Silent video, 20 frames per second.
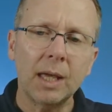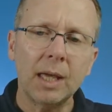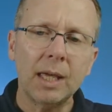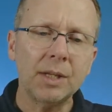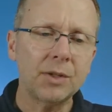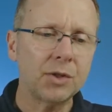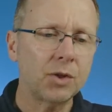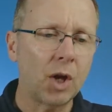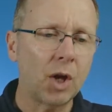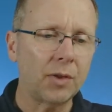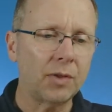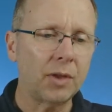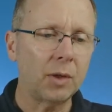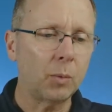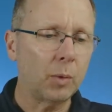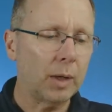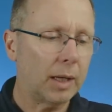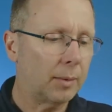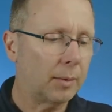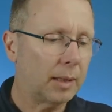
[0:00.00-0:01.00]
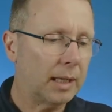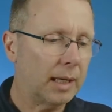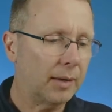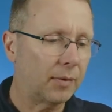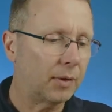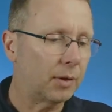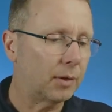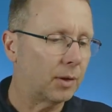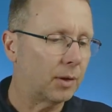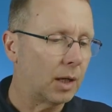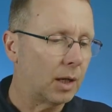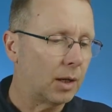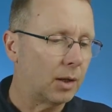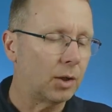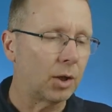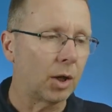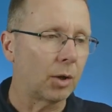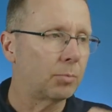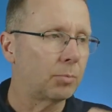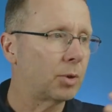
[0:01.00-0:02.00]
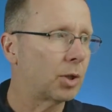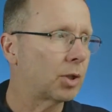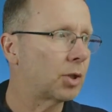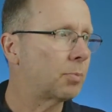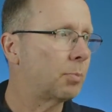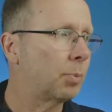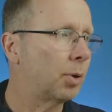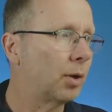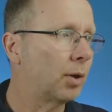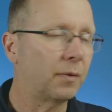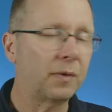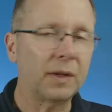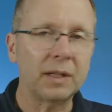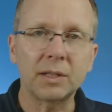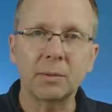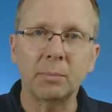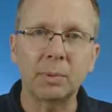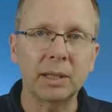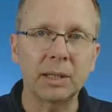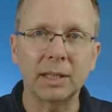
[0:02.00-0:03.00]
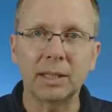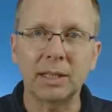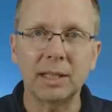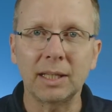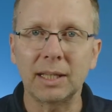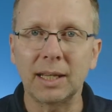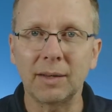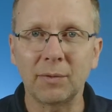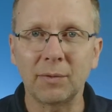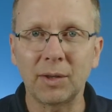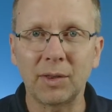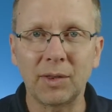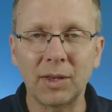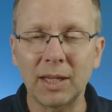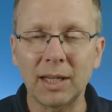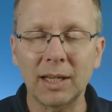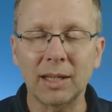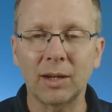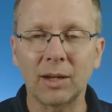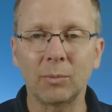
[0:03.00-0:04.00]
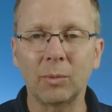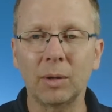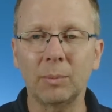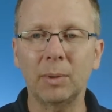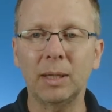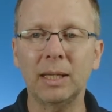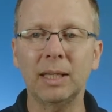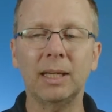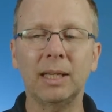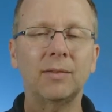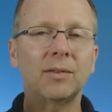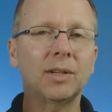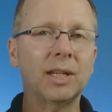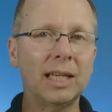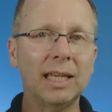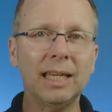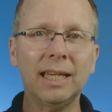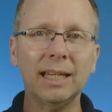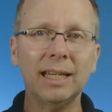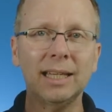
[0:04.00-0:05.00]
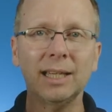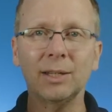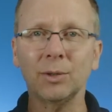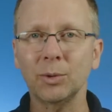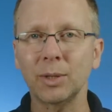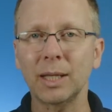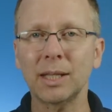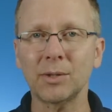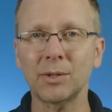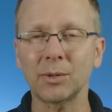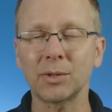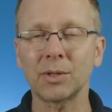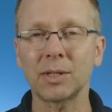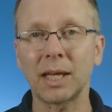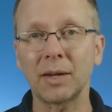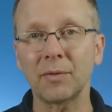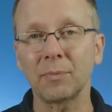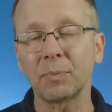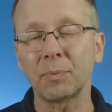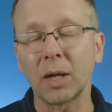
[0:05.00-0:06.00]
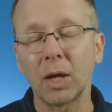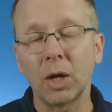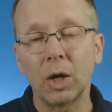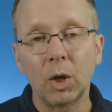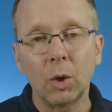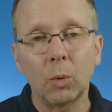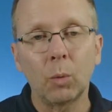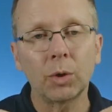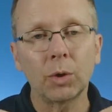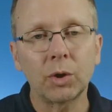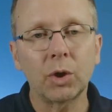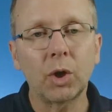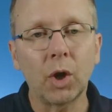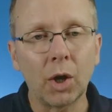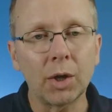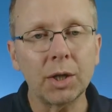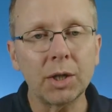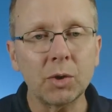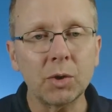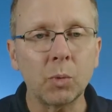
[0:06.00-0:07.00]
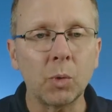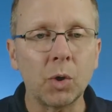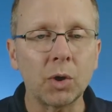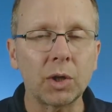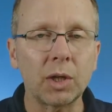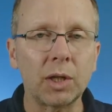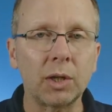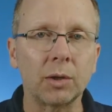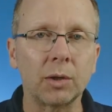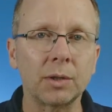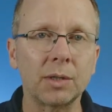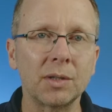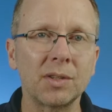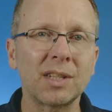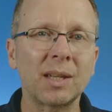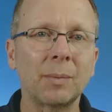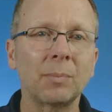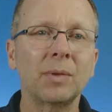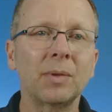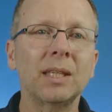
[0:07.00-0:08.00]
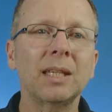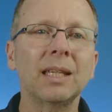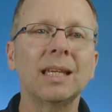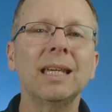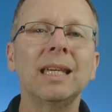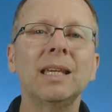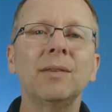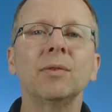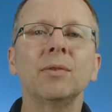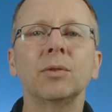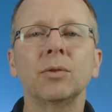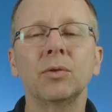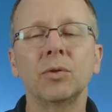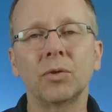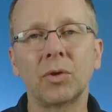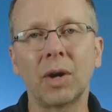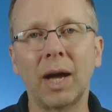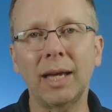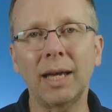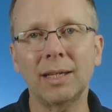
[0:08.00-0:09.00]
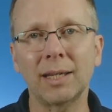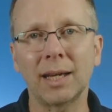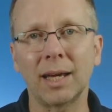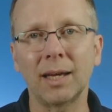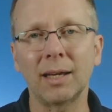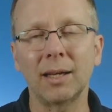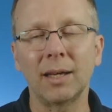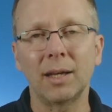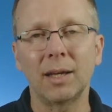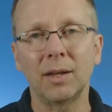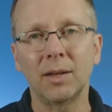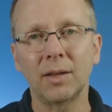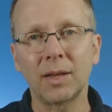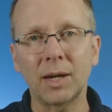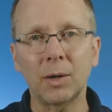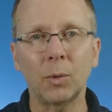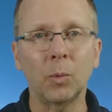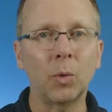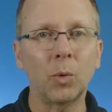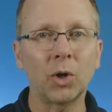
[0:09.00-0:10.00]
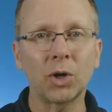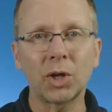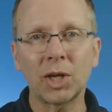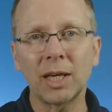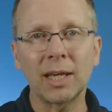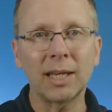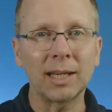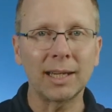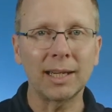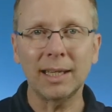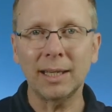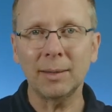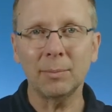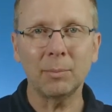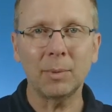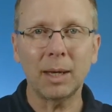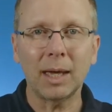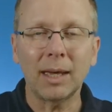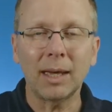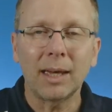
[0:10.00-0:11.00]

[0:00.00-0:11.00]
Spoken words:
is not that we're given, just perfect ability in everything and that we're being given healing and all that sort of stuff. What God is working on is something even greater than a working limb,